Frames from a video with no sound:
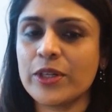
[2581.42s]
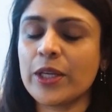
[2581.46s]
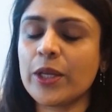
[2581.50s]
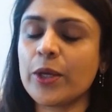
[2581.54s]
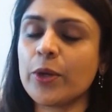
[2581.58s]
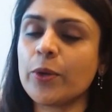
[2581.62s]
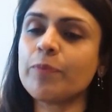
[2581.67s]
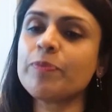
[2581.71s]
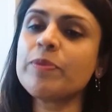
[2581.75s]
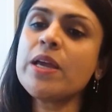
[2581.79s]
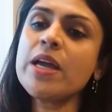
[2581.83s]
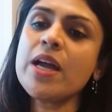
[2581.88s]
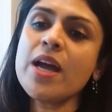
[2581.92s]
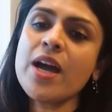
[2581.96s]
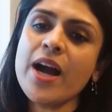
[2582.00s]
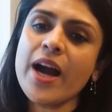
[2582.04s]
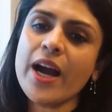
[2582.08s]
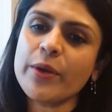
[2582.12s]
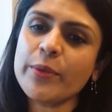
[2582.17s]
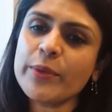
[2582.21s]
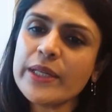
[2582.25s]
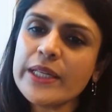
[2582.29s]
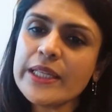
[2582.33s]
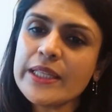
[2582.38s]
in you.
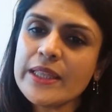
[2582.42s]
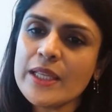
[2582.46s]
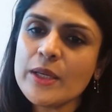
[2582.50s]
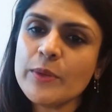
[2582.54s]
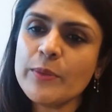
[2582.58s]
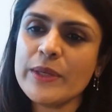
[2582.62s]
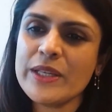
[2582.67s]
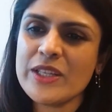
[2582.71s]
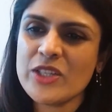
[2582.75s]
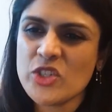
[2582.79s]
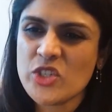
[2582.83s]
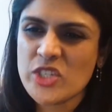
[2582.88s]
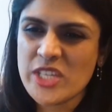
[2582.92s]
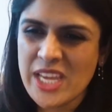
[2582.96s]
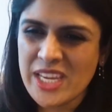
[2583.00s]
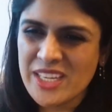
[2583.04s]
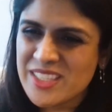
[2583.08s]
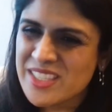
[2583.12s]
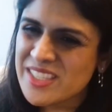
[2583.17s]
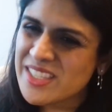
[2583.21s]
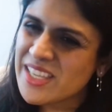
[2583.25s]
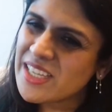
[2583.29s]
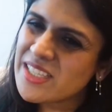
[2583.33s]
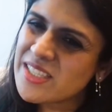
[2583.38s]
I really think we need to
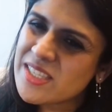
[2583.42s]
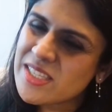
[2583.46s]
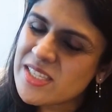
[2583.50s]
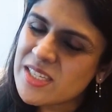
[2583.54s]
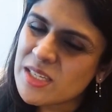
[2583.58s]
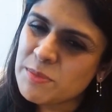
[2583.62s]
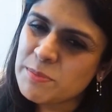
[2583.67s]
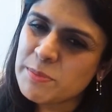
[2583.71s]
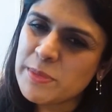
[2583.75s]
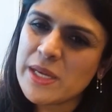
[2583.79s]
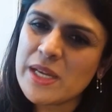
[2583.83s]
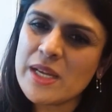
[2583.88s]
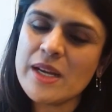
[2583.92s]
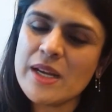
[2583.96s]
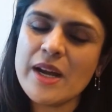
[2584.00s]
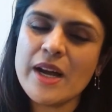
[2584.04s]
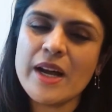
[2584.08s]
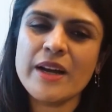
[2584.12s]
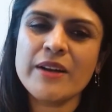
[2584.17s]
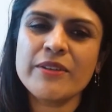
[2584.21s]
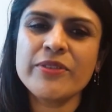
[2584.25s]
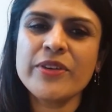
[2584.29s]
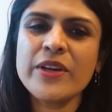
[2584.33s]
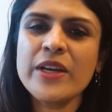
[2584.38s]
change that stigma
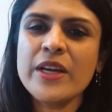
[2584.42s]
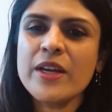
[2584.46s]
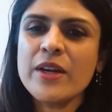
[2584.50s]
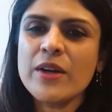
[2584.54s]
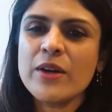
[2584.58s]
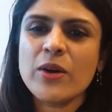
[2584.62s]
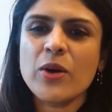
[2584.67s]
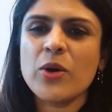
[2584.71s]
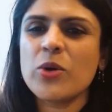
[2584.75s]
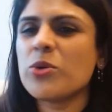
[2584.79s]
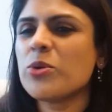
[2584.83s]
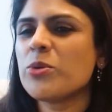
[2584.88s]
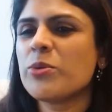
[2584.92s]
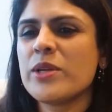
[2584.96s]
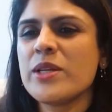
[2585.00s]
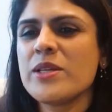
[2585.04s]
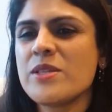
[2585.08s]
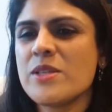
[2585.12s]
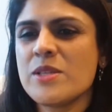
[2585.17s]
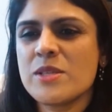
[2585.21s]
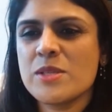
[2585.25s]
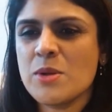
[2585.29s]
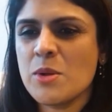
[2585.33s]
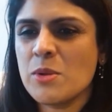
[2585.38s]
of, oh, what
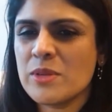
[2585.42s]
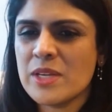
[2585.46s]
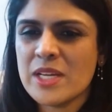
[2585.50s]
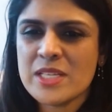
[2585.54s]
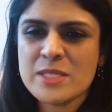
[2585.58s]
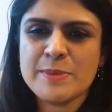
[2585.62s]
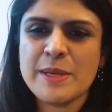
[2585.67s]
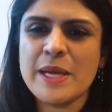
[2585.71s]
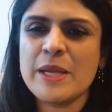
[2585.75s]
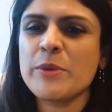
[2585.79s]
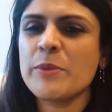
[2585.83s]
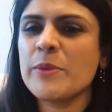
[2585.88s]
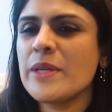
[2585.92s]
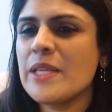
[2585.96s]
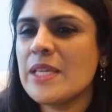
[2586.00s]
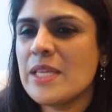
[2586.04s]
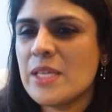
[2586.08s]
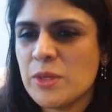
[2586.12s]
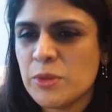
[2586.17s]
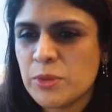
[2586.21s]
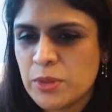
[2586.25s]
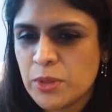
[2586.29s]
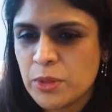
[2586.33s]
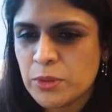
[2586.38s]
is this colonoscopy? I don't
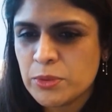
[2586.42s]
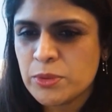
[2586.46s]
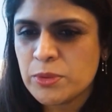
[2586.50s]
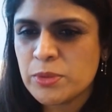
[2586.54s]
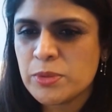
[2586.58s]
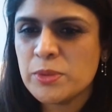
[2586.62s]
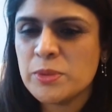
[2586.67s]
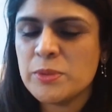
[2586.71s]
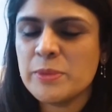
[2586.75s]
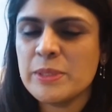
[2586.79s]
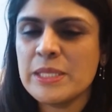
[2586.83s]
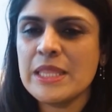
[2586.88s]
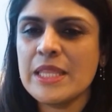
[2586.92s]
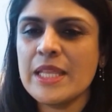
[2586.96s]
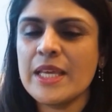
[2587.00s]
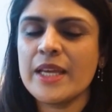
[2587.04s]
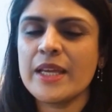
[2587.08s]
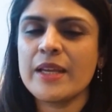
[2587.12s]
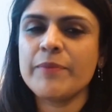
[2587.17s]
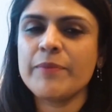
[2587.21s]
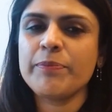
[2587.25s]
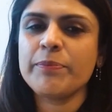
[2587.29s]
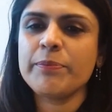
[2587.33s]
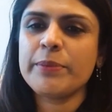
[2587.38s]
want to go through with
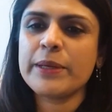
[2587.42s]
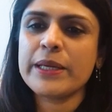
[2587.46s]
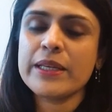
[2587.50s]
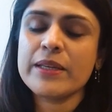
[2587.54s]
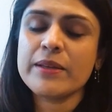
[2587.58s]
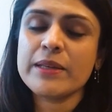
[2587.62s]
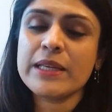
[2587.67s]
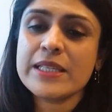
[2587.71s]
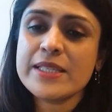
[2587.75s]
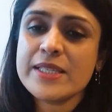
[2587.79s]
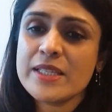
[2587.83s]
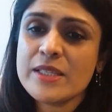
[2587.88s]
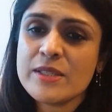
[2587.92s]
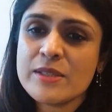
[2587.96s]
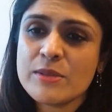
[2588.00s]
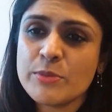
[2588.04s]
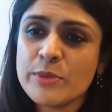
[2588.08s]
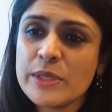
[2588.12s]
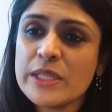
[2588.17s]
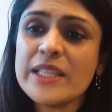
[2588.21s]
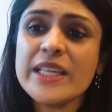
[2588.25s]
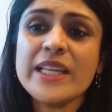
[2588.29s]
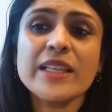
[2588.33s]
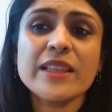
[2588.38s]
it, because it's
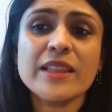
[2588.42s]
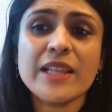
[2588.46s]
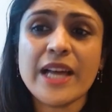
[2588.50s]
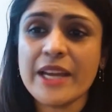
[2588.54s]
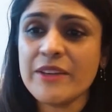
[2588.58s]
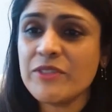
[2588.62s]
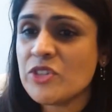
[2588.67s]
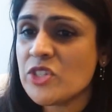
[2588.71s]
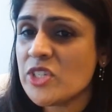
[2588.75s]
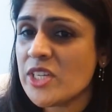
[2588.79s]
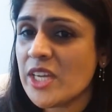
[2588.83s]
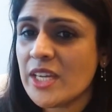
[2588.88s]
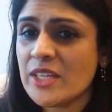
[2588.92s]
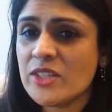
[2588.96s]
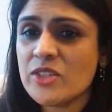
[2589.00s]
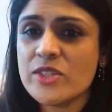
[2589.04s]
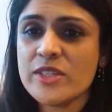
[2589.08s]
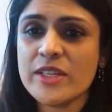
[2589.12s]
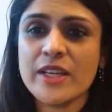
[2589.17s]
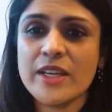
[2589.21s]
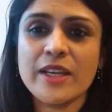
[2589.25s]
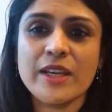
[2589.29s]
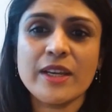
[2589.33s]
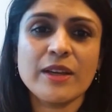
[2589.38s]
really
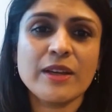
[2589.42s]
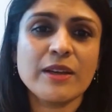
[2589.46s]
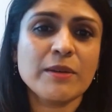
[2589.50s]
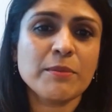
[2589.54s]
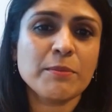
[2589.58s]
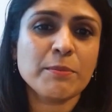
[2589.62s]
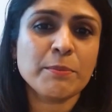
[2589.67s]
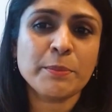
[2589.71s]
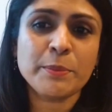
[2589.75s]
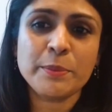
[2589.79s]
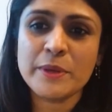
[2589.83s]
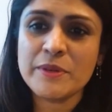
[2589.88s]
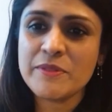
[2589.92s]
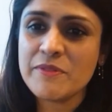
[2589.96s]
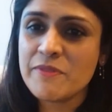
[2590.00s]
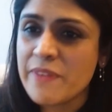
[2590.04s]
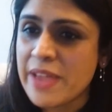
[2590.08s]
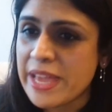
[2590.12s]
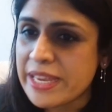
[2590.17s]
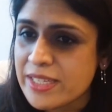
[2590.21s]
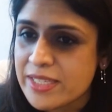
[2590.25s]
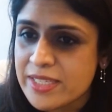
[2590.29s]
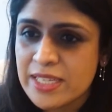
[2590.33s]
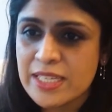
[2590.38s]
life-changing,
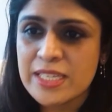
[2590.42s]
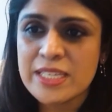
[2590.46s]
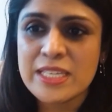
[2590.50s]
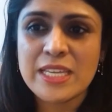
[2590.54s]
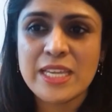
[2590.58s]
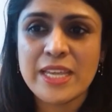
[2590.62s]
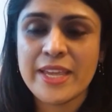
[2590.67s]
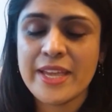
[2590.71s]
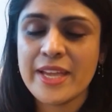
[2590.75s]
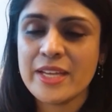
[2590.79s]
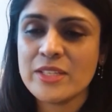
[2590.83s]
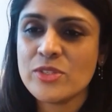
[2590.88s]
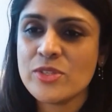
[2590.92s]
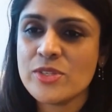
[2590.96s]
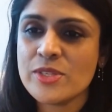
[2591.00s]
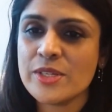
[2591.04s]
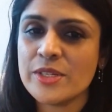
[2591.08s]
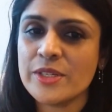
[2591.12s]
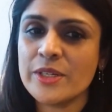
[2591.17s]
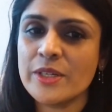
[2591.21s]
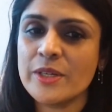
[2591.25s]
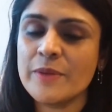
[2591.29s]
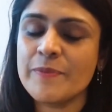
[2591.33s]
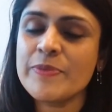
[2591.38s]
preventing
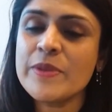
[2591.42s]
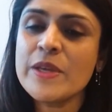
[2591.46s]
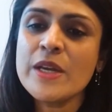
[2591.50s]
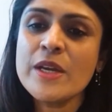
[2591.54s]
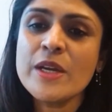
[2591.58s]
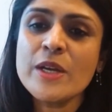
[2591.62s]
cancer.